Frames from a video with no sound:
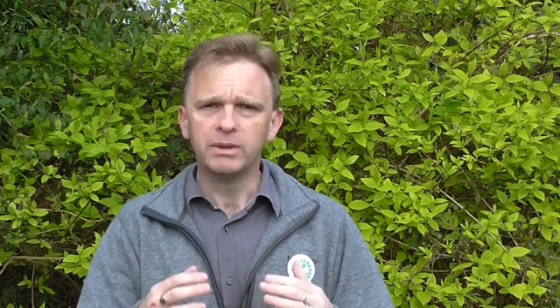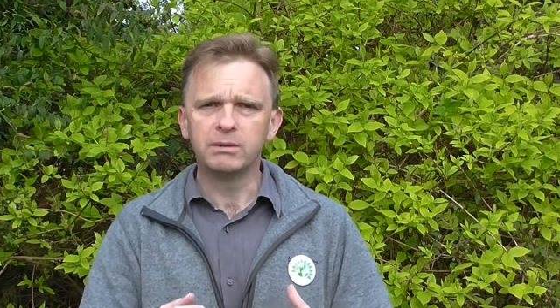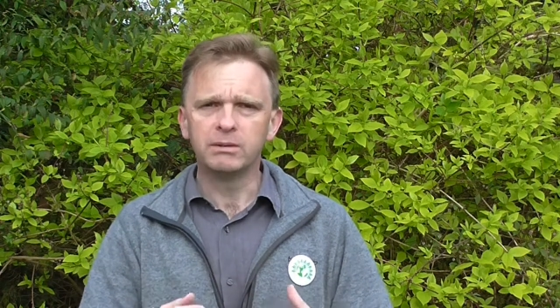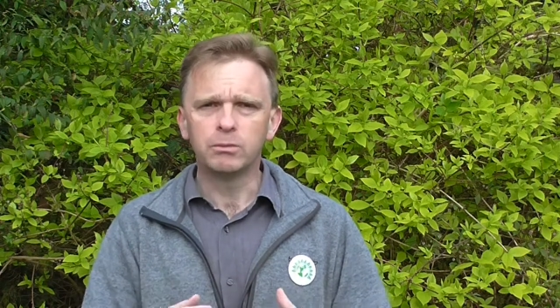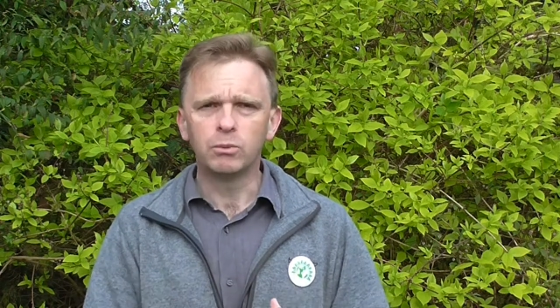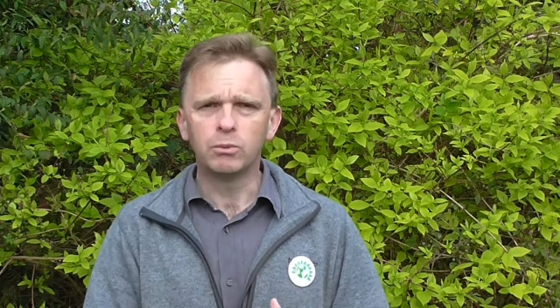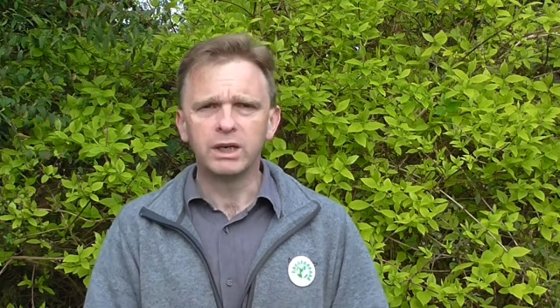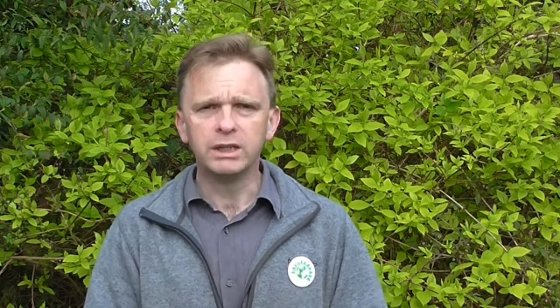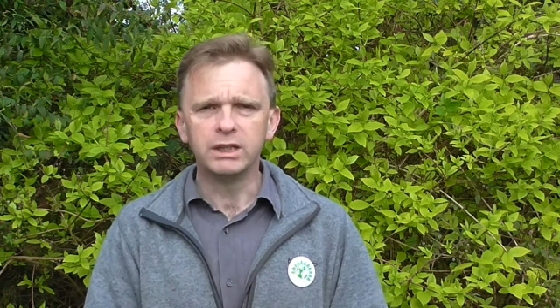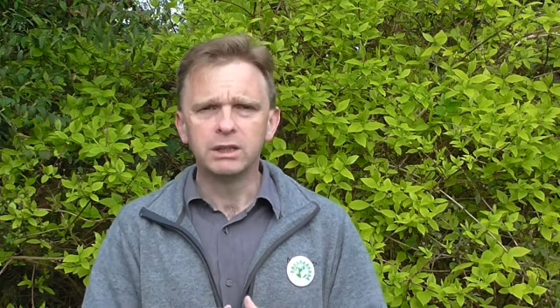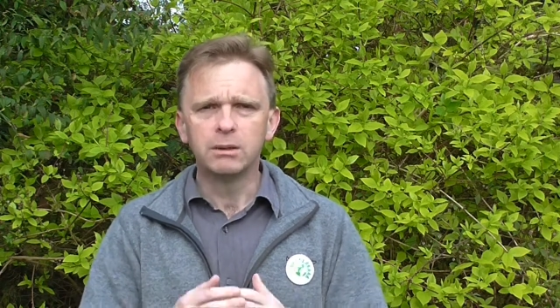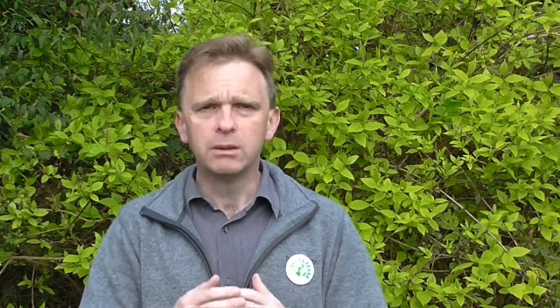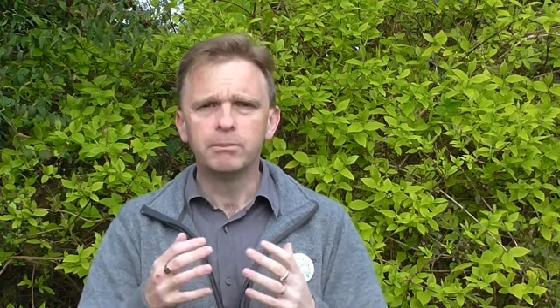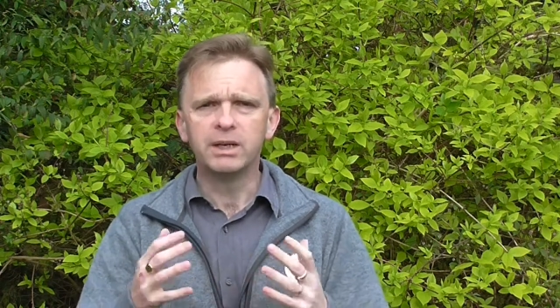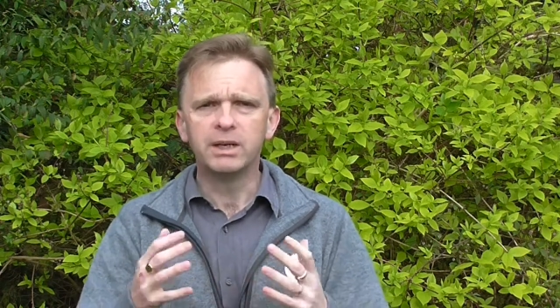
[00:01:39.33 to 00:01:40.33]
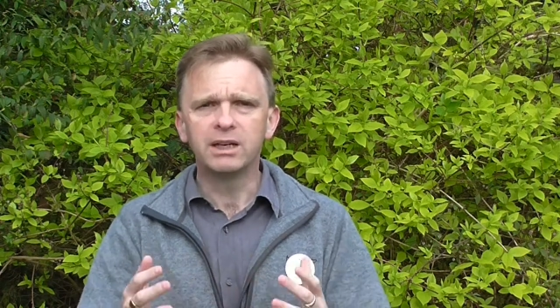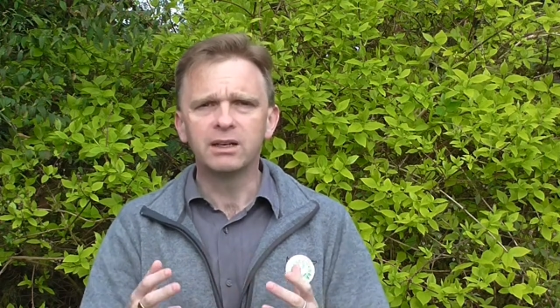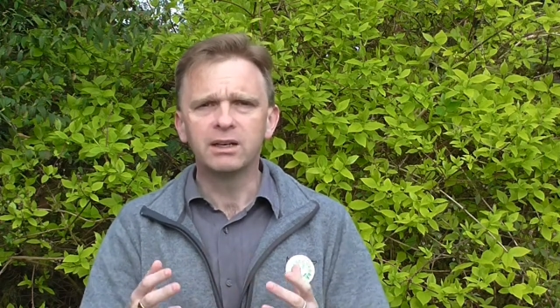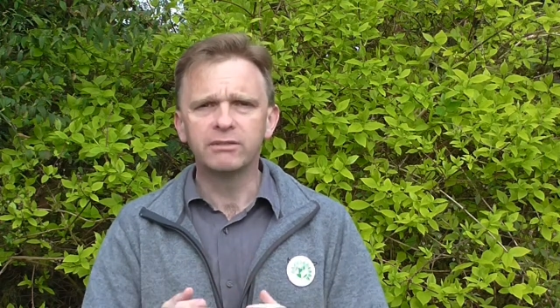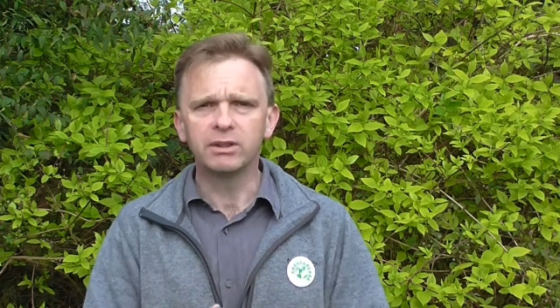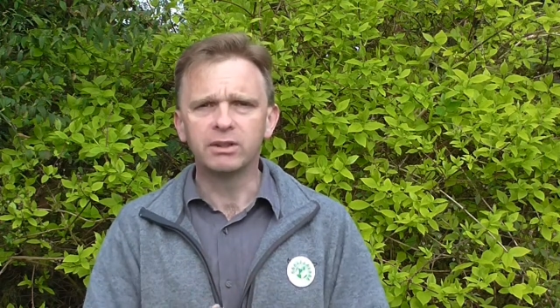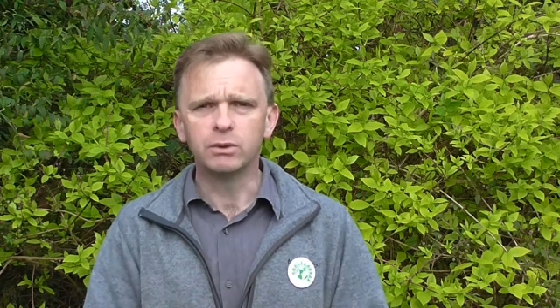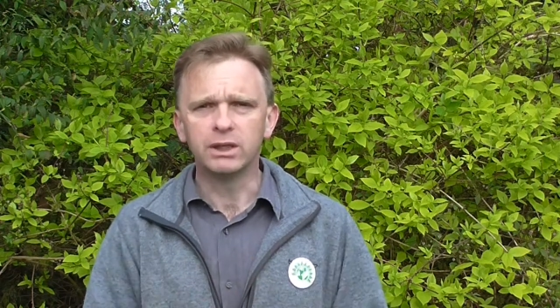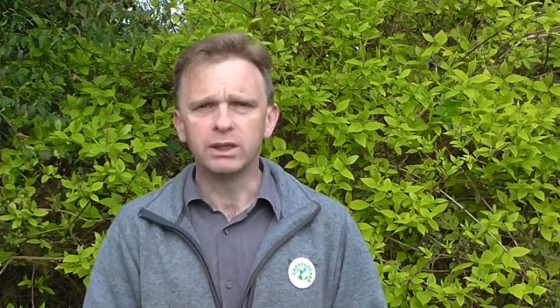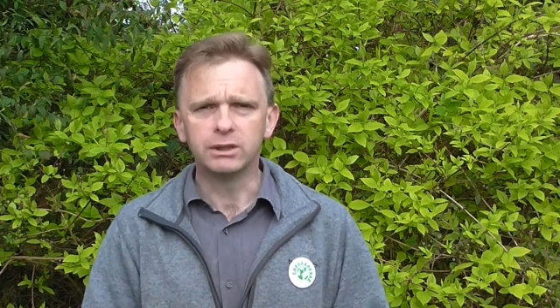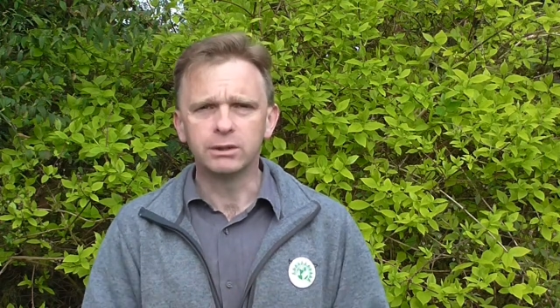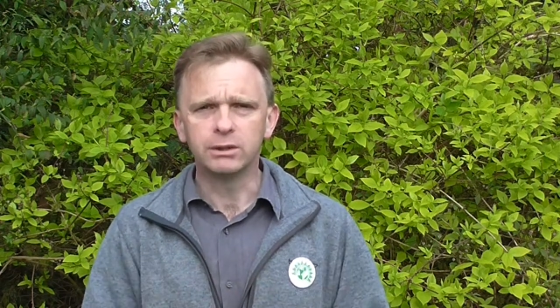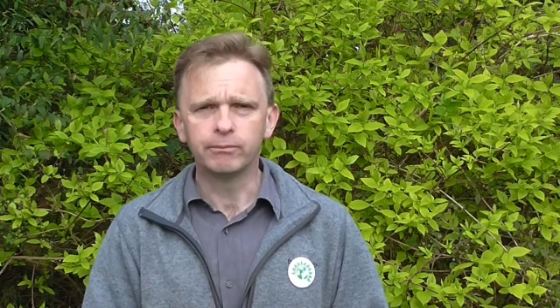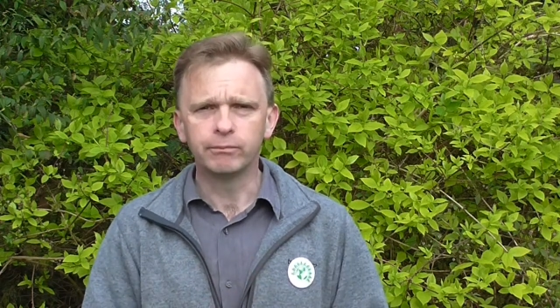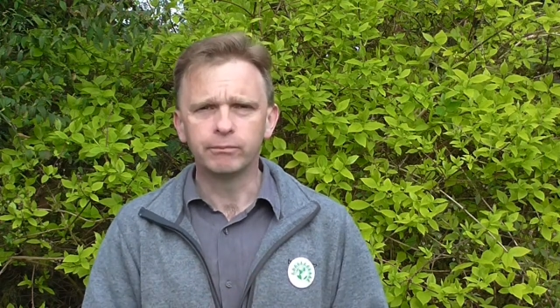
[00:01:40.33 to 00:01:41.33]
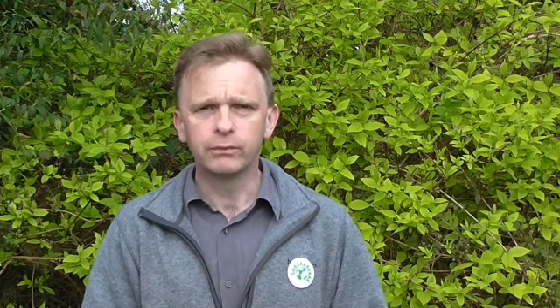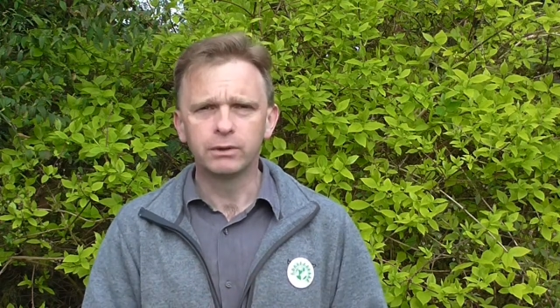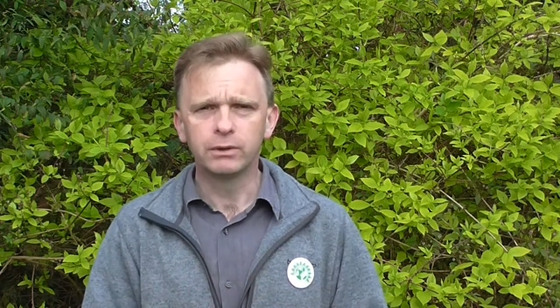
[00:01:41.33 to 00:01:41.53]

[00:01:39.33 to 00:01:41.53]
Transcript: the minimum wage being a living wage.